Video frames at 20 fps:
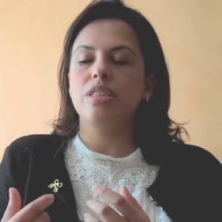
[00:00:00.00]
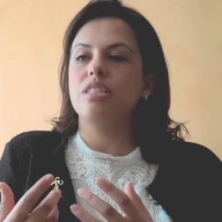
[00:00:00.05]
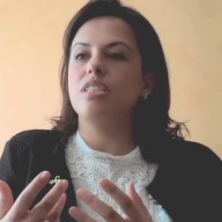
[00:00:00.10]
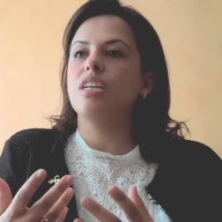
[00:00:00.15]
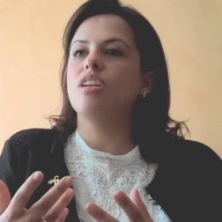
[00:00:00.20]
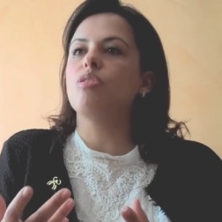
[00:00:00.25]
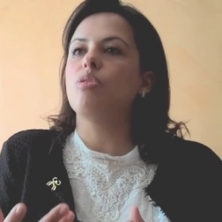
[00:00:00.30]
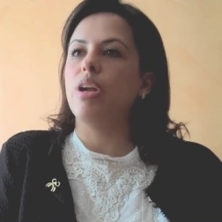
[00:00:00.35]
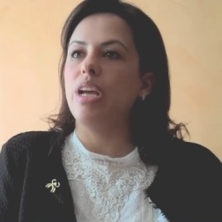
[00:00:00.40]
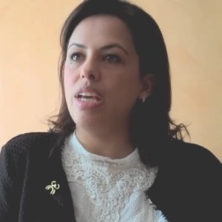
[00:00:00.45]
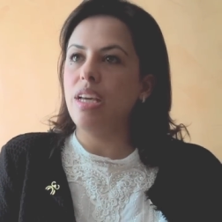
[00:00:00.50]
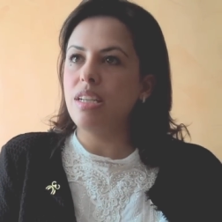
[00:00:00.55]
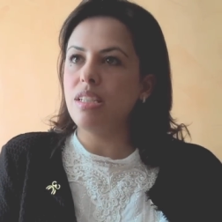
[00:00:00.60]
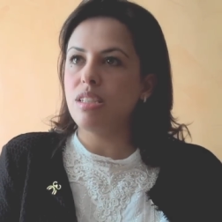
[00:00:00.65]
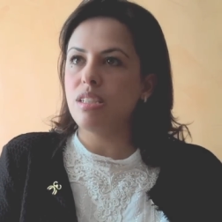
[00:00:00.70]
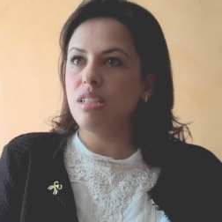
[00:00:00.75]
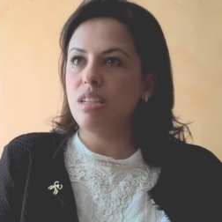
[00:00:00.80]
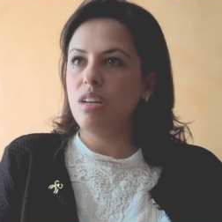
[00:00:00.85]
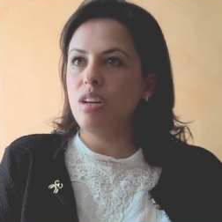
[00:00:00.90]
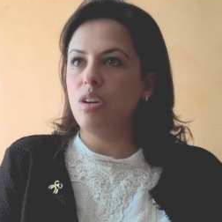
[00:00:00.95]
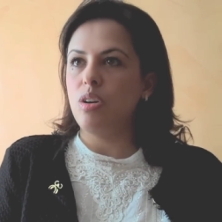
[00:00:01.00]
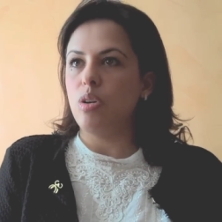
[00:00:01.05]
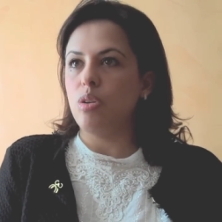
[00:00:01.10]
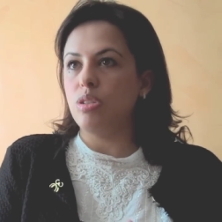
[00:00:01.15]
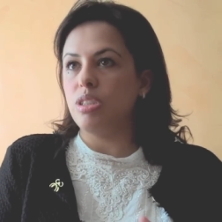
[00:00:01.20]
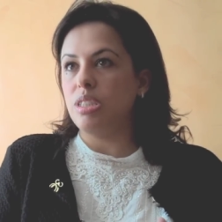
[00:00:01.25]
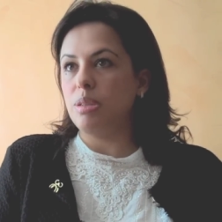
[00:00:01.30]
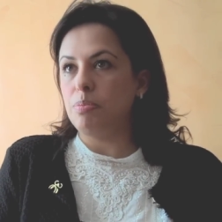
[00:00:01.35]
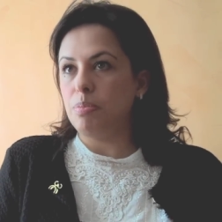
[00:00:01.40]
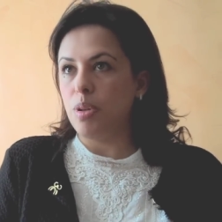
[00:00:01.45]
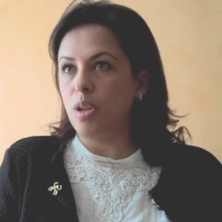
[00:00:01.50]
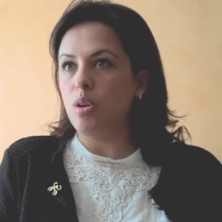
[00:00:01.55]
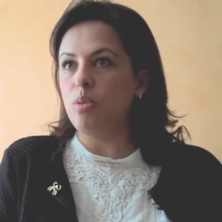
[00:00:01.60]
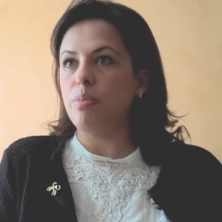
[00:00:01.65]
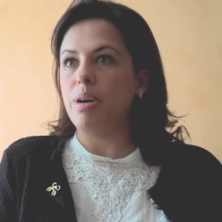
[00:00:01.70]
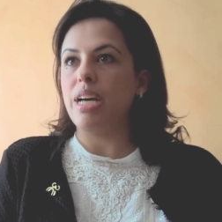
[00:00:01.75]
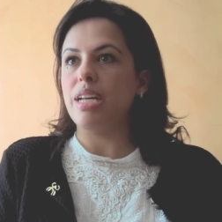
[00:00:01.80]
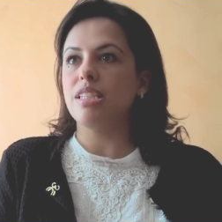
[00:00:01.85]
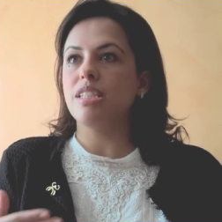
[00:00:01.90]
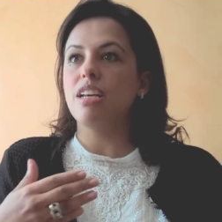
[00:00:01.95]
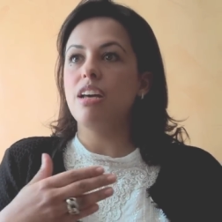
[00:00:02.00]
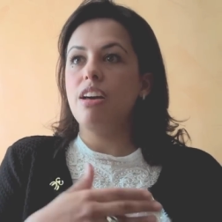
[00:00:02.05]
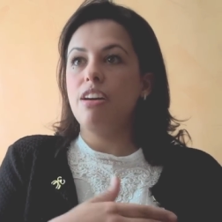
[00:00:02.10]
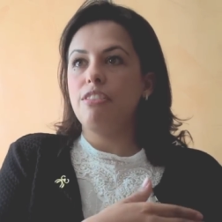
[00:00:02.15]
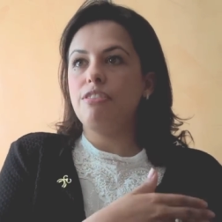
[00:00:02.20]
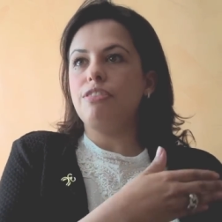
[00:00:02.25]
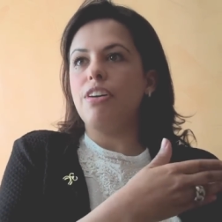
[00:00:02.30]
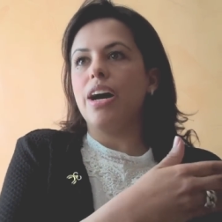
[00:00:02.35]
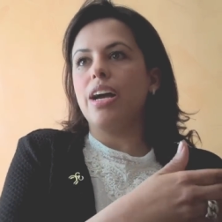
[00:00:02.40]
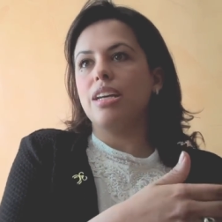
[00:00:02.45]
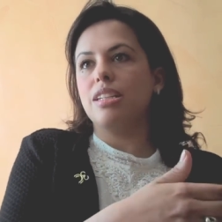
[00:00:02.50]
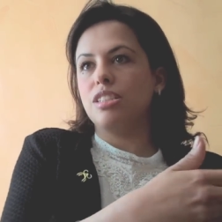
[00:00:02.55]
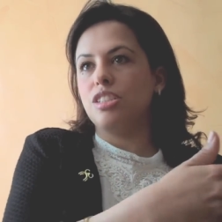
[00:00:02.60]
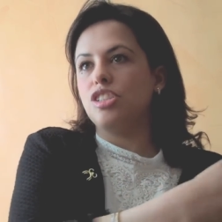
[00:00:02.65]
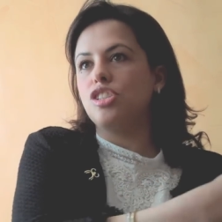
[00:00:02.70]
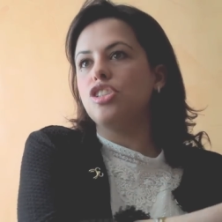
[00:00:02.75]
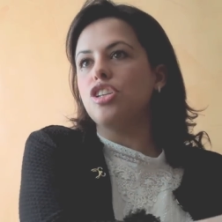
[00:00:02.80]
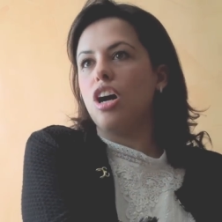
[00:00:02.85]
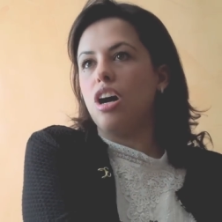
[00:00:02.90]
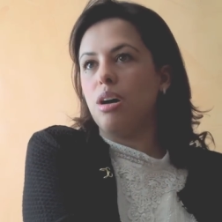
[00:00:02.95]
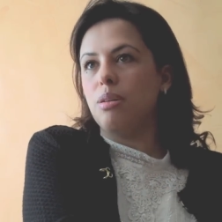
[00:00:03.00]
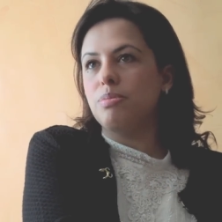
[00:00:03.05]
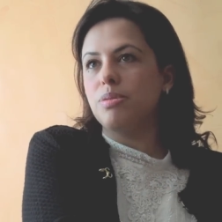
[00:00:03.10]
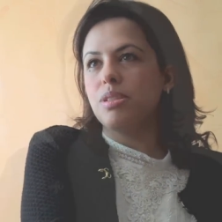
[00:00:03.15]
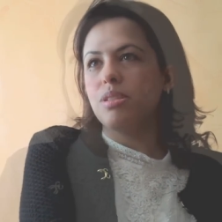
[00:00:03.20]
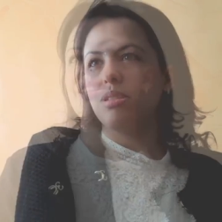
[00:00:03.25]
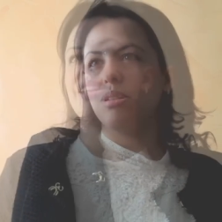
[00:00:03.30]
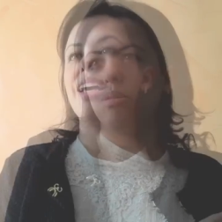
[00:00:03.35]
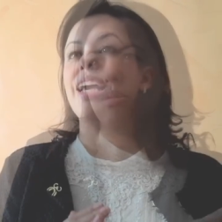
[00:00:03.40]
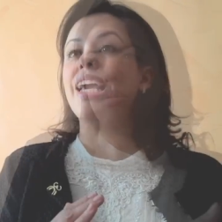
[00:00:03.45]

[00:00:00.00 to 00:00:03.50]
degrees or diplomas find jobs.